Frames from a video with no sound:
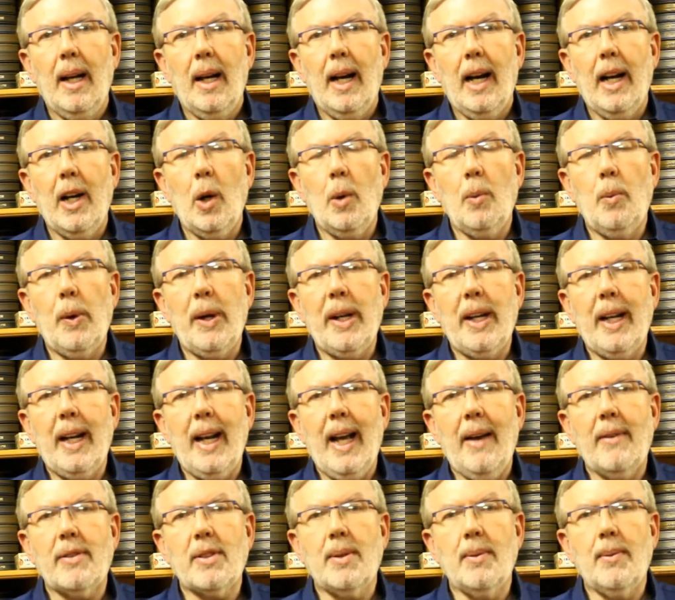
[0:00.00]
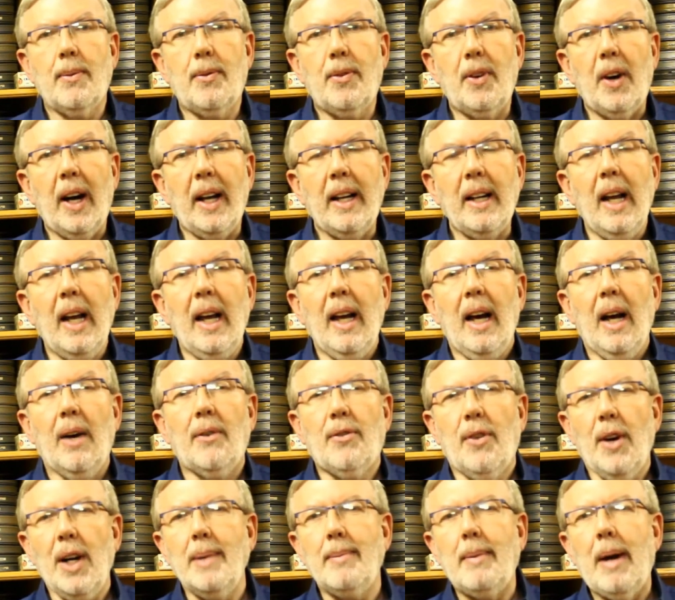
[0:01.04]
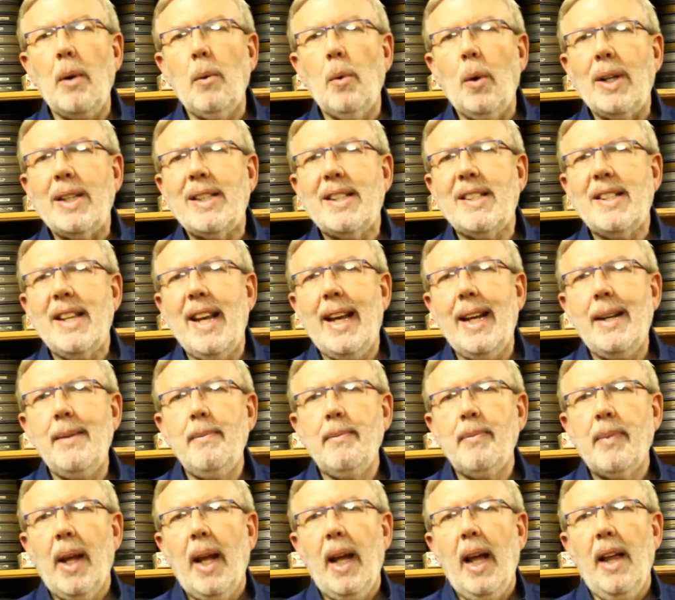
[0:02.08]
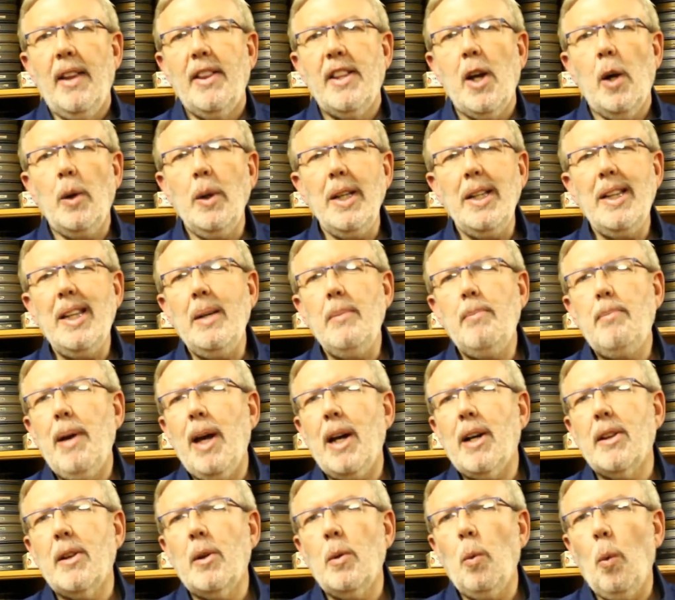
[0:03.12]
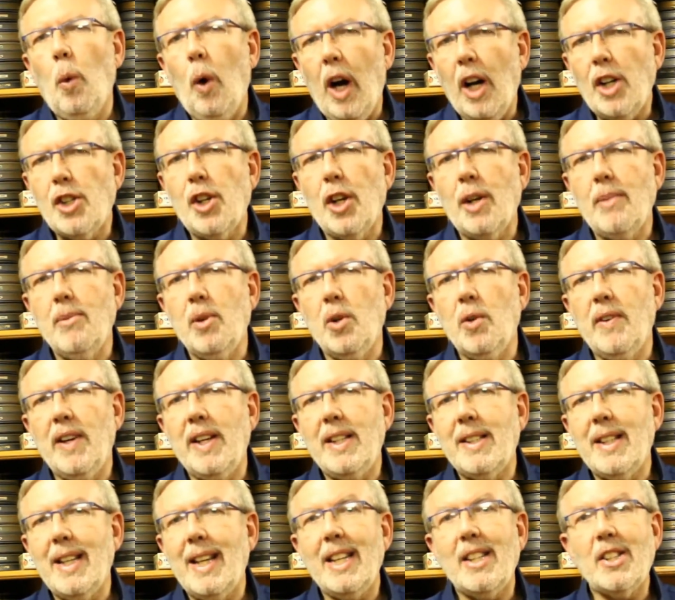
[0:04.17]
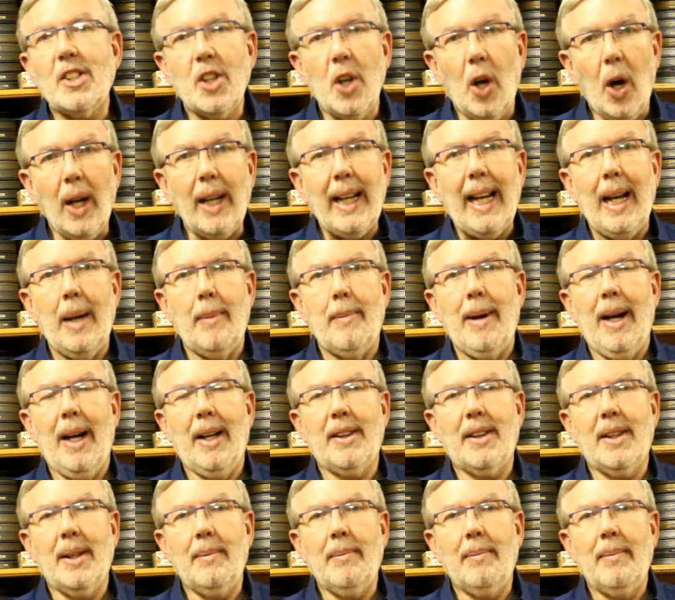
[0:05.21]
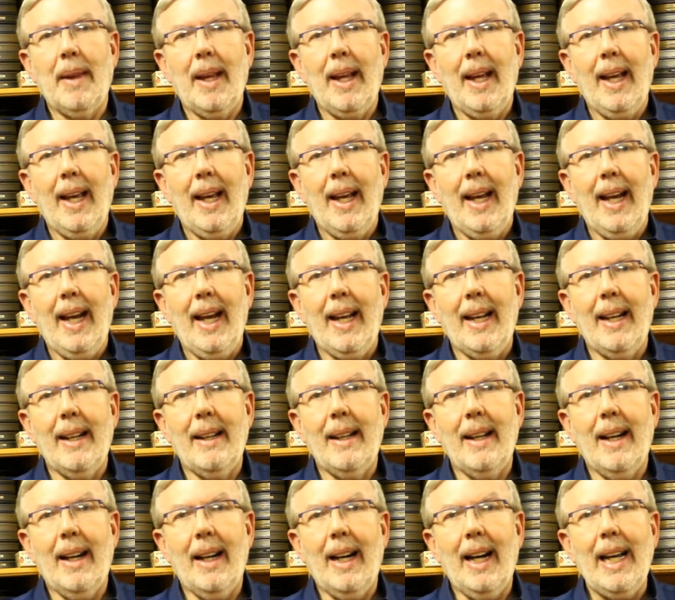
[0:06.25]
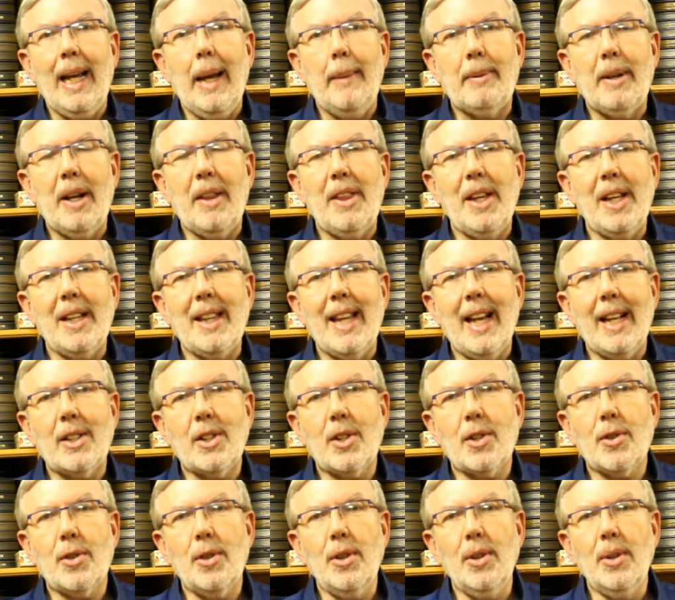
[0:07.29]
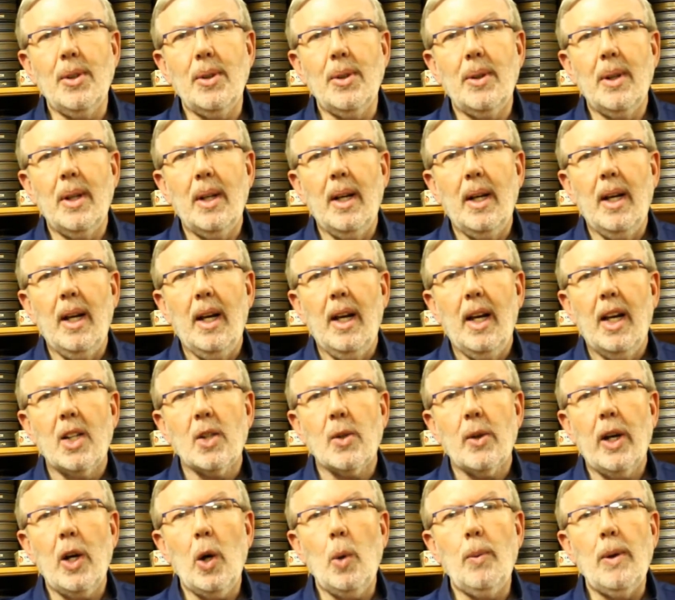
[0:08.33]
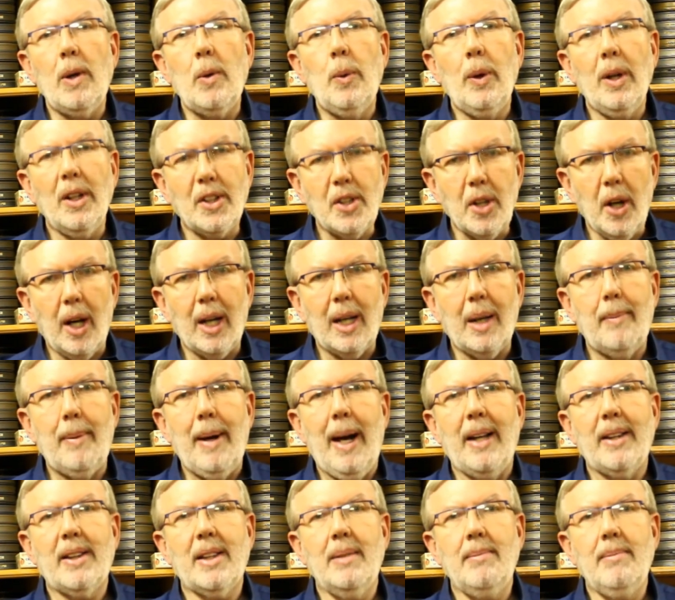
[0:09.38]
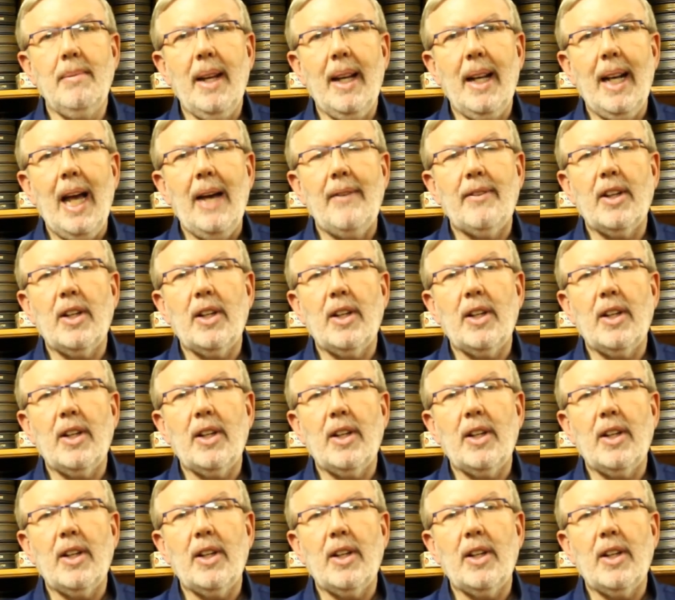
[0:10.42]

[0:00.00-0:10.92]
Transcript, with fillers: I hope we can have some fun. A friend of mine once said, the only thing better than watching movies is talking about them. And uh, I happen to think that's true. So I hope we will talk about them and have